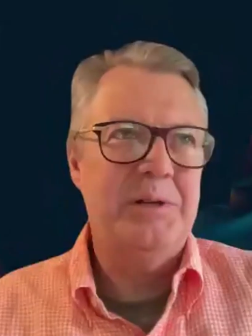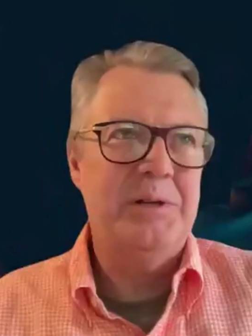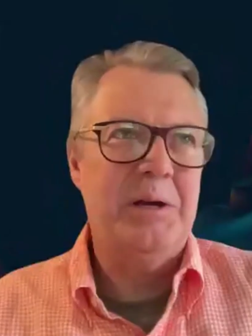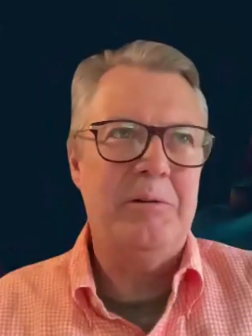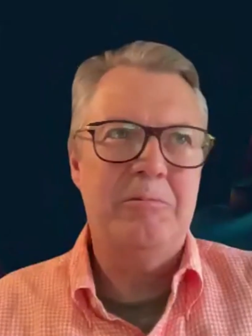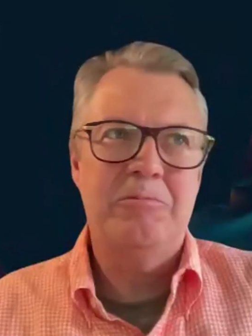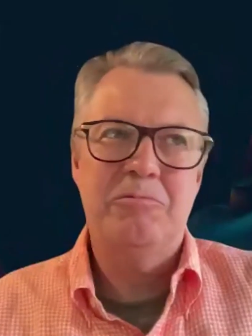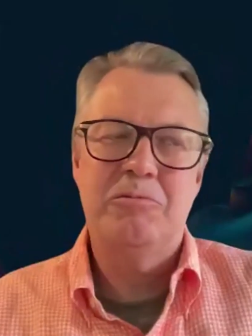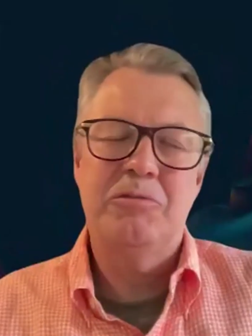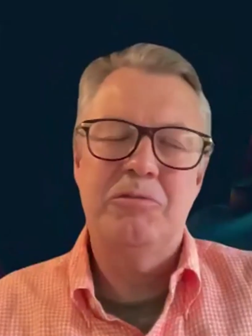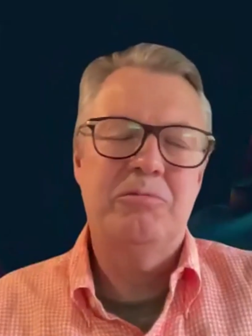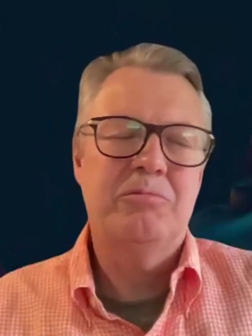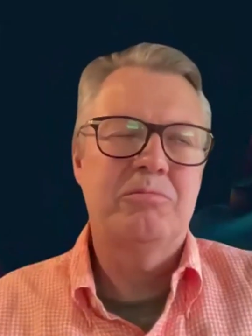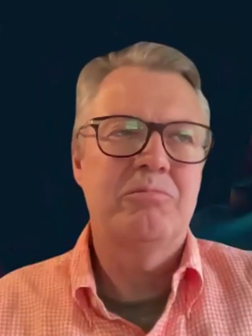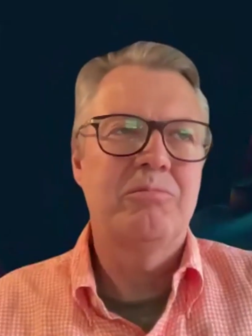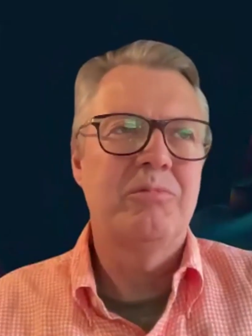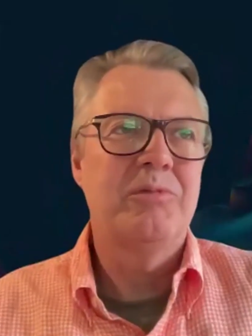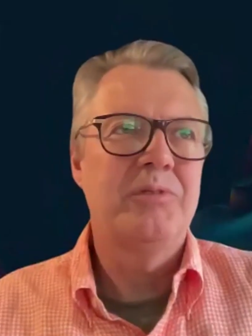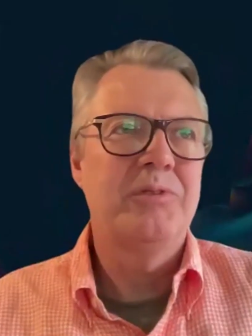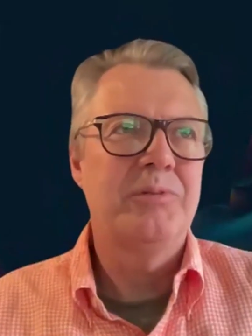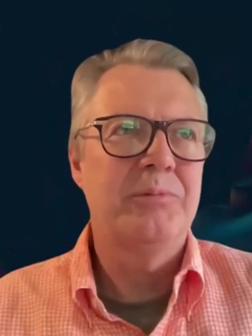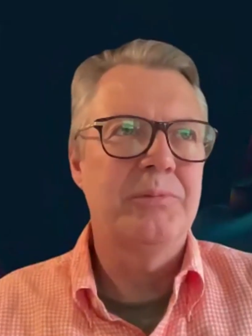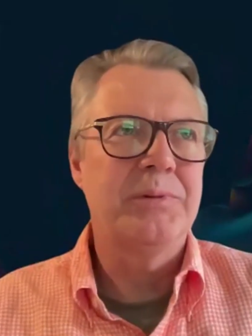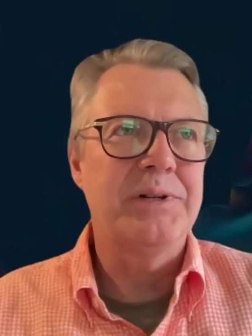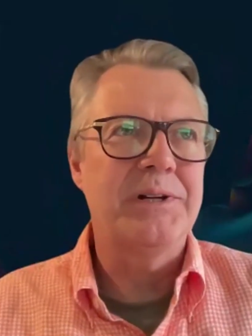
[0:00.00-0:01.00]
Yeah. Just
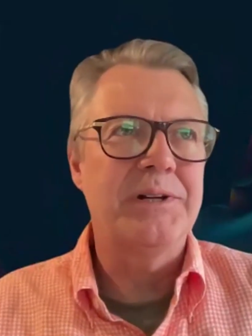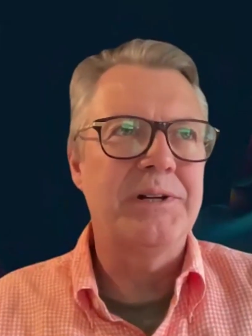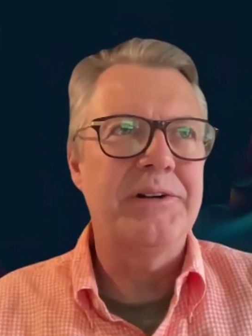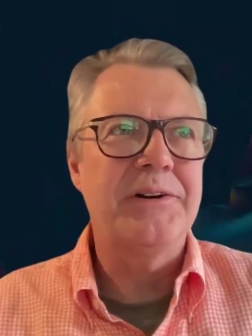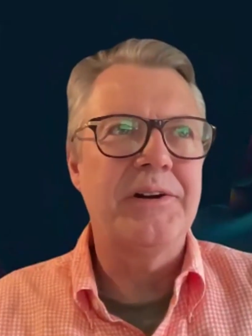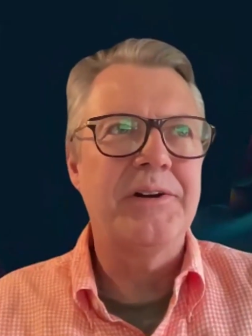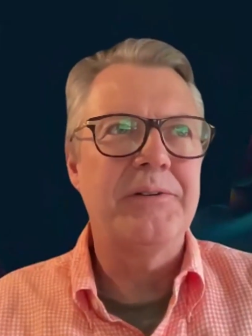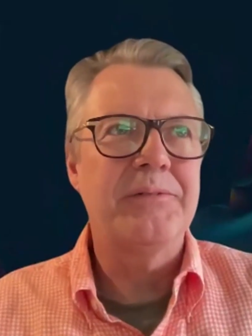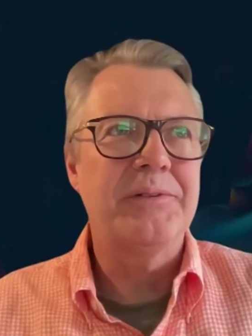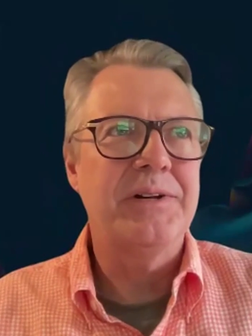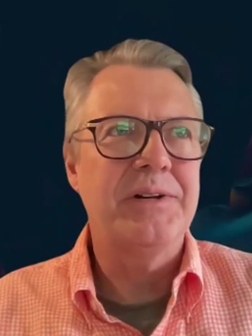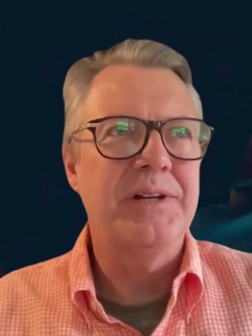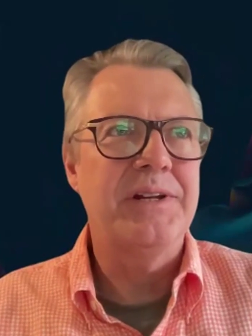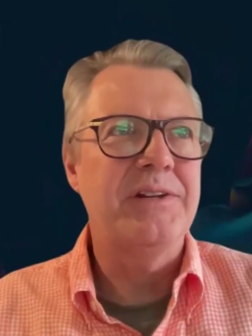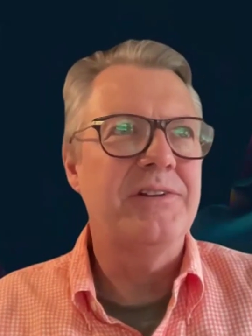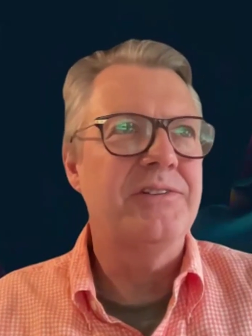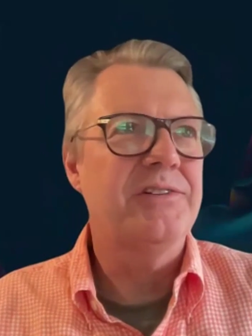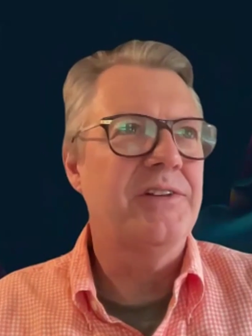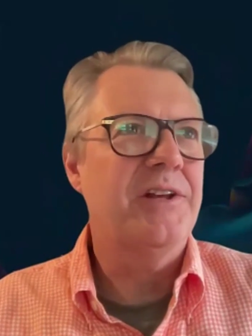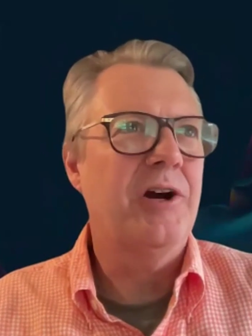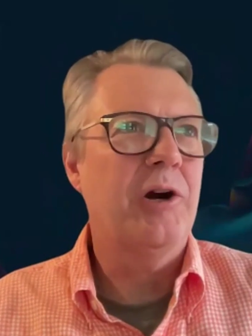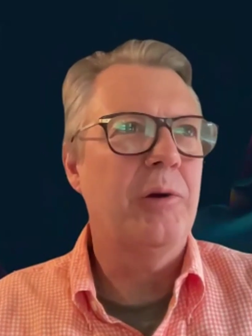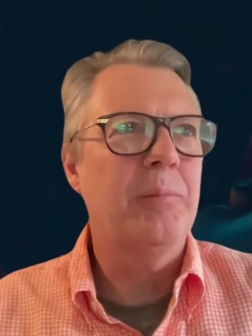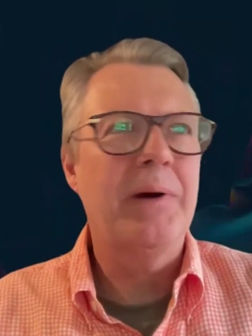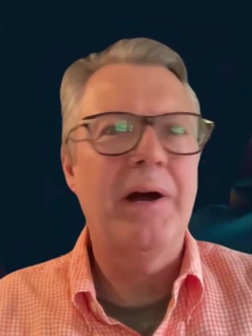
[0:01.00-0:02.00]
to reiterate what Hendy
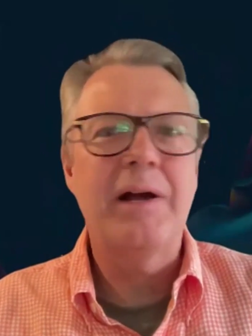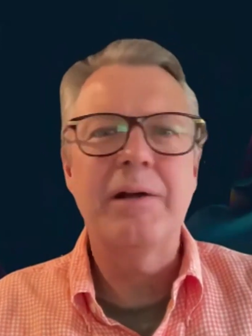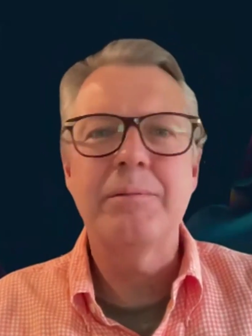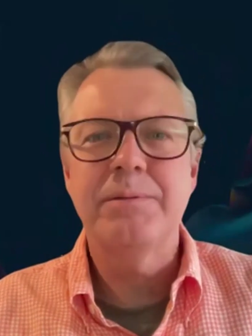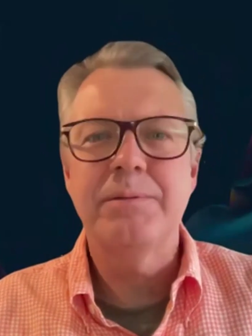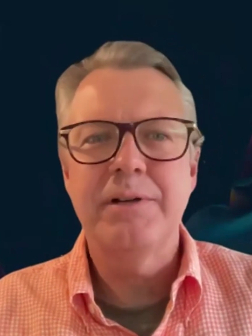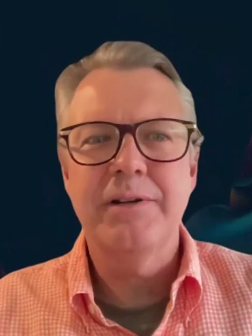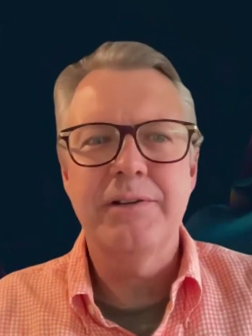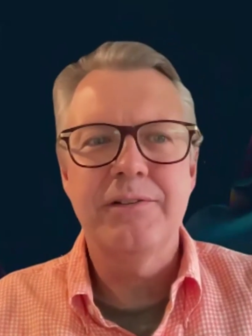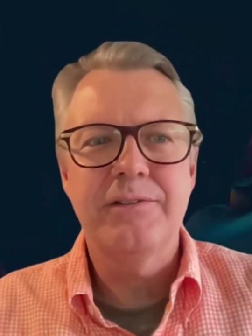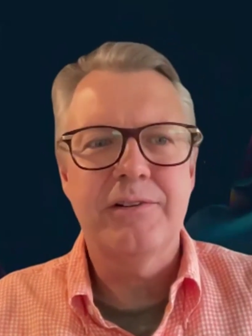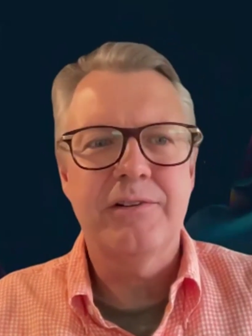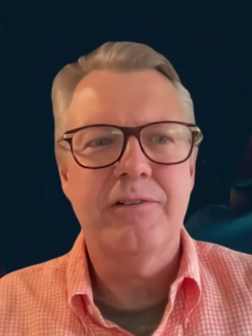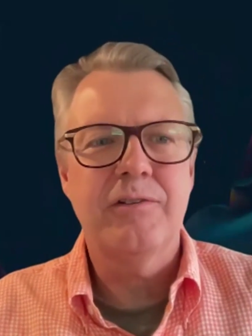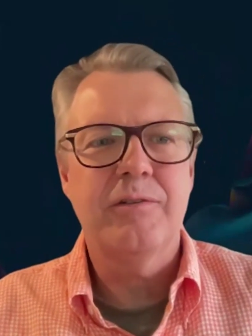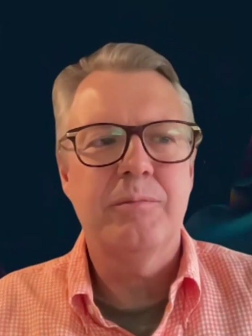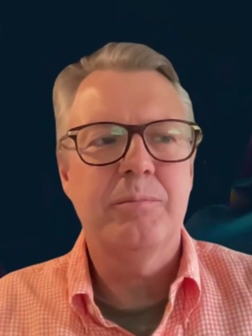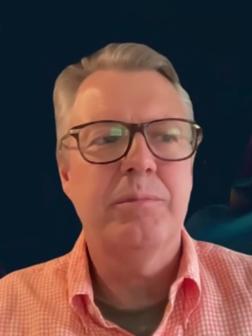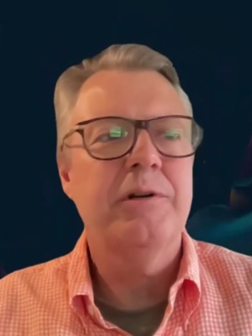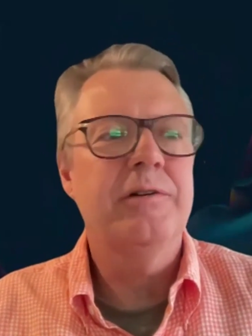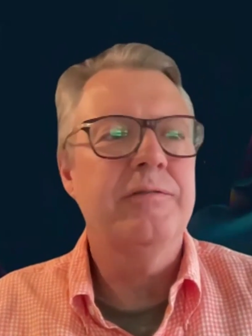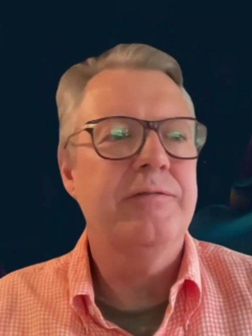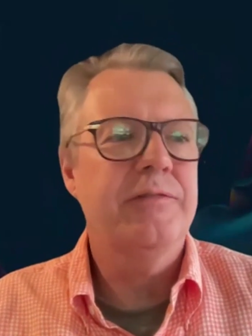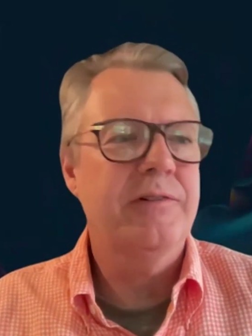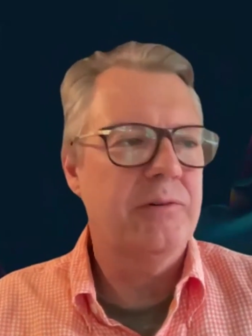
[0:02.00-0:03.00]
said, our pipelines are the
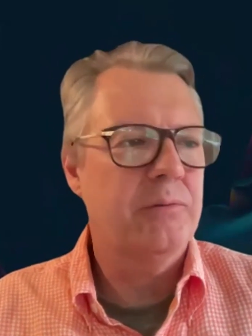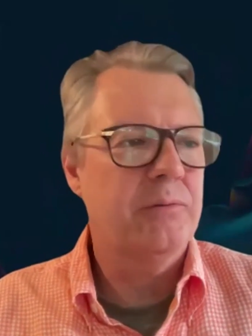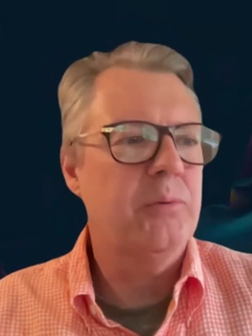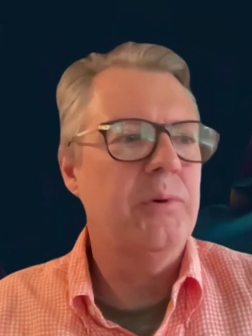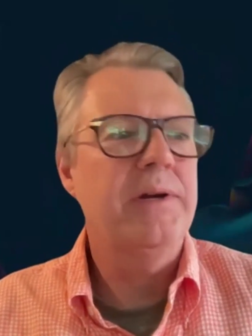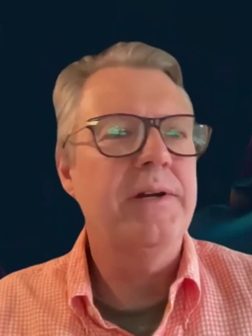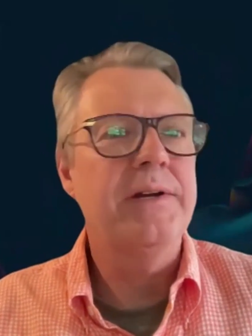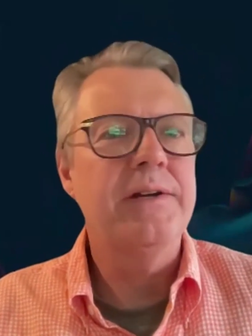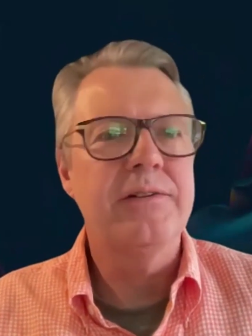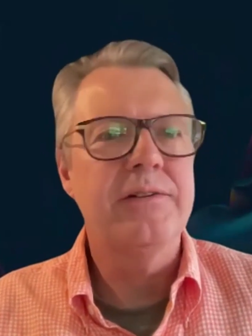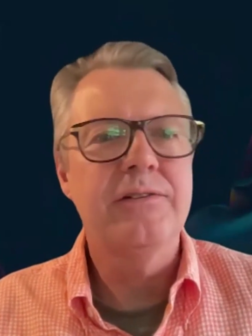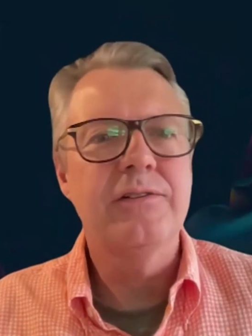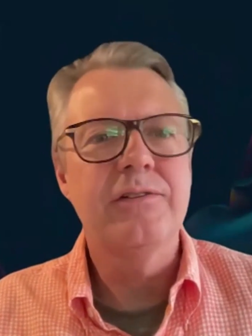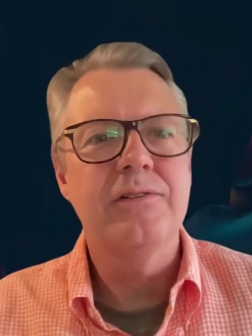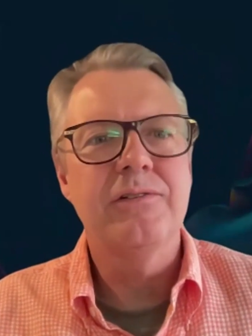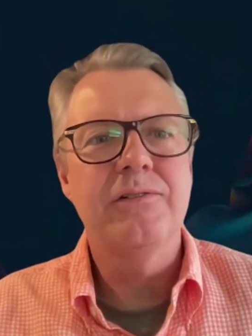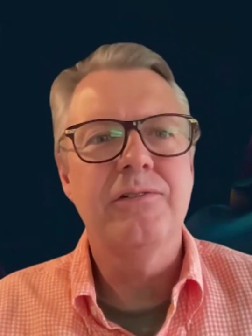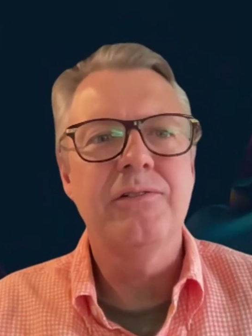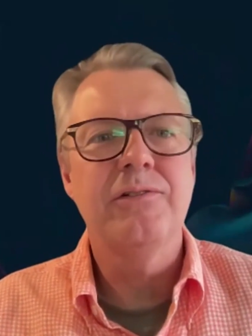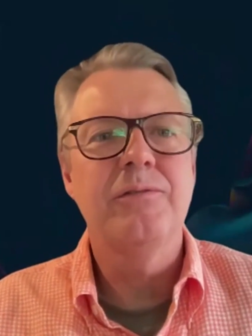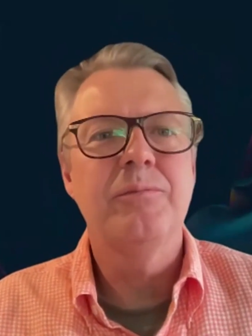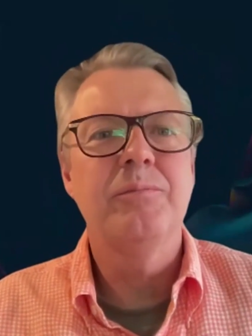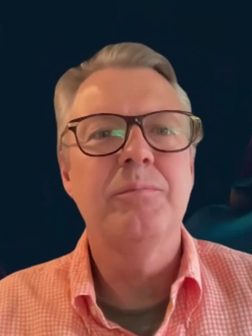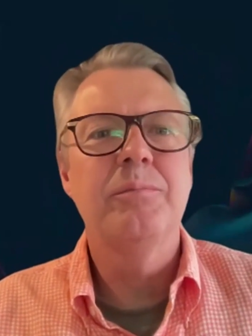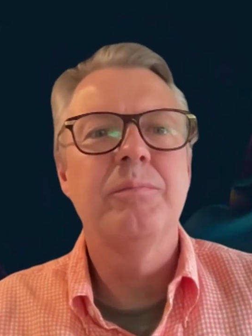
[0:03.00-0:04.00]
perfect way
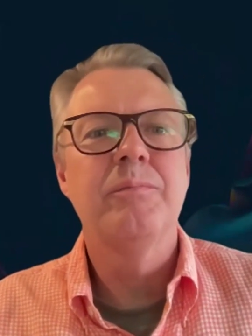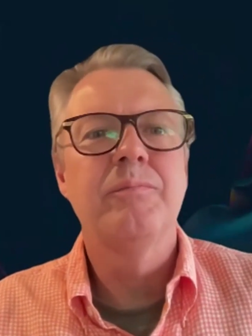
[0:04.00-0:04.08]
to